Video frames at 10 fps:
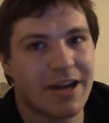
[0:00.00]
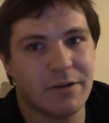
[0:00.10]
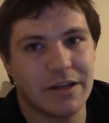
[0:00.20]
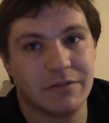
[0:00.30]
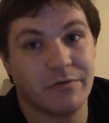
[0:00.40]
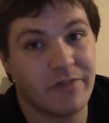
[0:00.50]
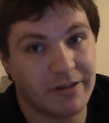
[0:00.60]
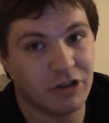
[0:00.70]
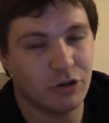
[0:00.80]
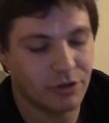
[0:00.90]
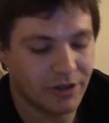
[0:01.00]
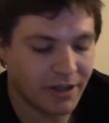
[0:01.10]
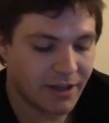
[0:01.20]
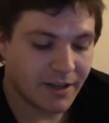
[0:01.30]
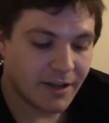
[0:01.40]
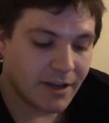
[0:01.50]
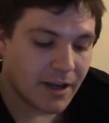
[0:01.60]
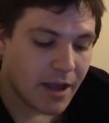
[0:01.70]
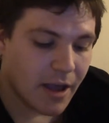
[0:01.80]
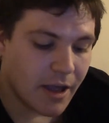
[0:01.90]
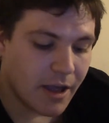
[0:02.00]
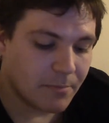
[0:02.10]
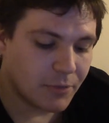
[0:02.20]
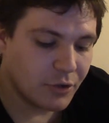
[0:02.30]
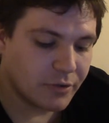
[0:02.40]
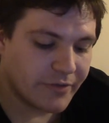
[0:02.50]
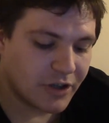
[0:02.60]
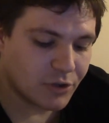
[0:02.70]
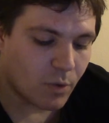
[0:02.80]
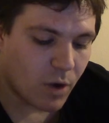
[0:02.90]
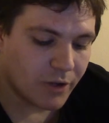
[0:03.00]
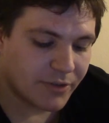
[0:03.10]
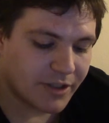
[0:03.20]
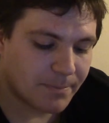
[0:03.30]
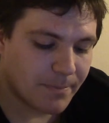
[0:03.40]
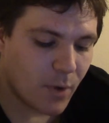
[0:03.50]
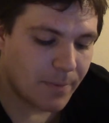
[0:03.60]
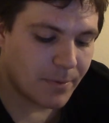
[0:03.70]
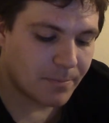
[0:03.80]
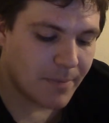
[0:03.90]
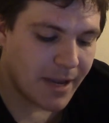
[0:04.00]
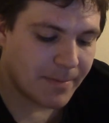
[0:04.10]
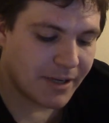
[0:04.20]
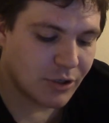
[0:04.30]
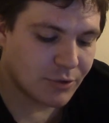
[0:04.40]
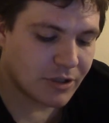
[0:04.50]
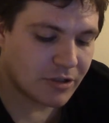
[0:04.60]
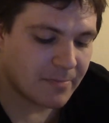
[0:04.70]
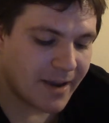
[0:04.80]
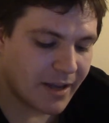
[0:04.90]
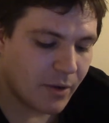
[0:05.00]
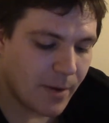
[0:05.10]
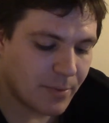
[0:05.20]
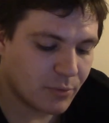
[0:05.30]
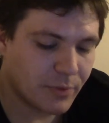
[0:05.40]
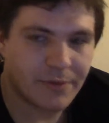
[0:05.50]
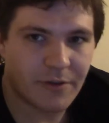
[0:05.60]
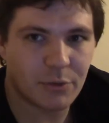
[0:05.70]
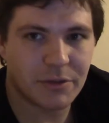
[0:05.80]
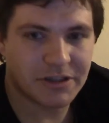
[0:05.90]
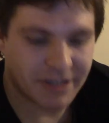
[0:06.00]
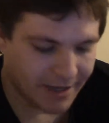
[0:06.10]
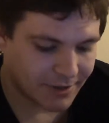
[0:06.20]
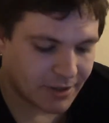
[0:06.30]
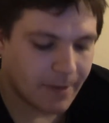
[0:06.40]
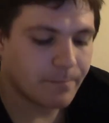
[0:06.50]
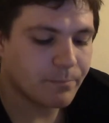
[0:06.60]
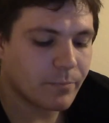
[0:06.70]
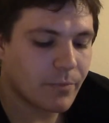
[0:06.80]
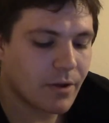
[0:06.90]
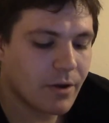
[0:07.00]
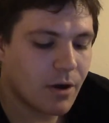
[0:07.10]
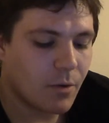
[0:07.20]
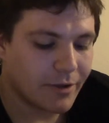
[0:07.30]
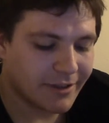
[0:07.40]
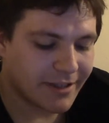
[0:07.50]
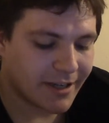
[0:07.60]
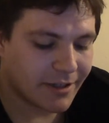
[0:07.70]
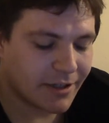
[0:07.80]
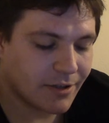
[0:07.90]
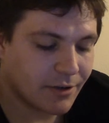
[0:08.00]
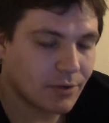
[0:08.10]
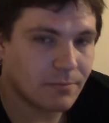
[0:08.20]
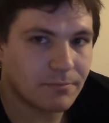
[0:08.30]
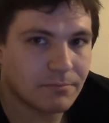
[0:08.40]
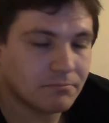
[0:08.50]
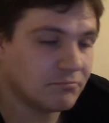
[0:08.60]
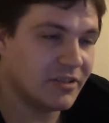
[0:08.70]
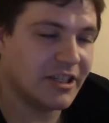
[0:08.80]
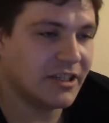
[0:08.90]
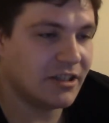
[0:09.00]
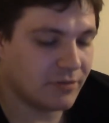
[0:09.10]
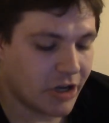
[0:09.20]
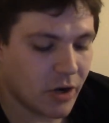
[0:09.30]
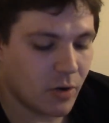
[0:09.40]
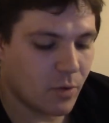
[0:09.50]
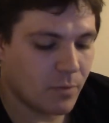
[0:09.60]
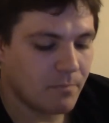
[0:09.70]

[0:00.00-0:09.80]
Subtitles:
is very good. Universal 1. This weapon may be used as a melee weapon with the following stats: 1 attack, needing no